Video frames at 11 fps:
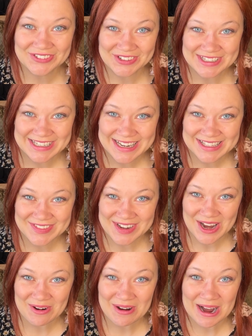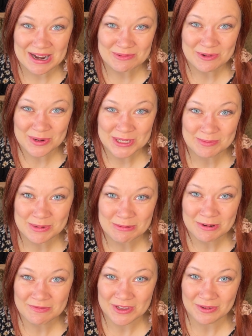For today's video, I'm going to be
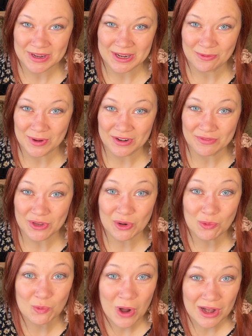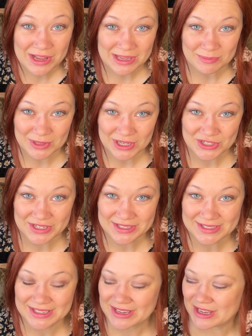reviewing one of their walking
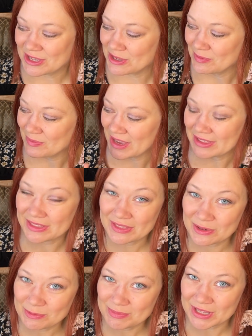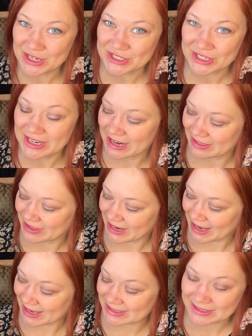plushies. You make the little plushie and then it
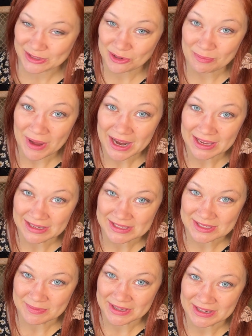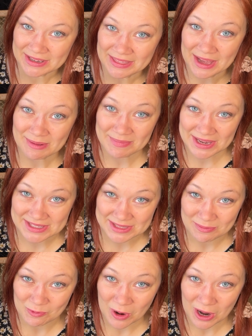has a little mechanism in it that makes
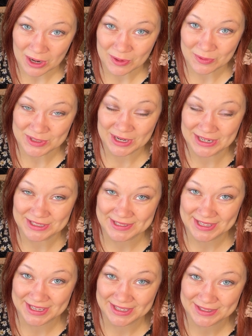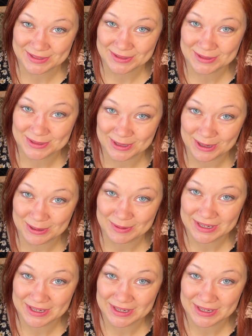them walk, which I just think is so